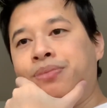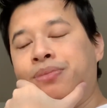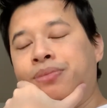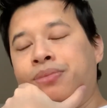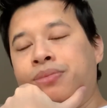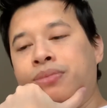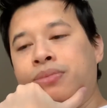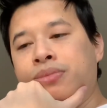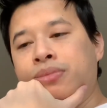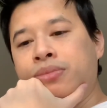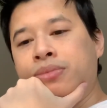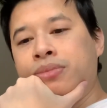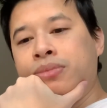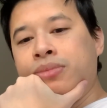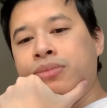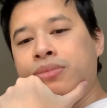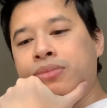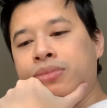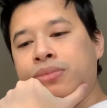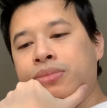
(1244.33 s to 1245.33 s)

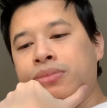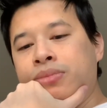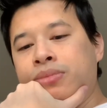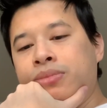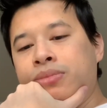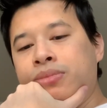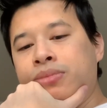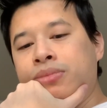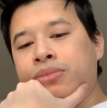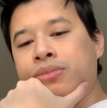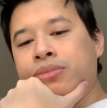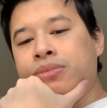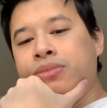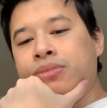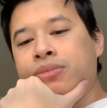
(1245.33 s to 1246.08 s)
(no one is talking)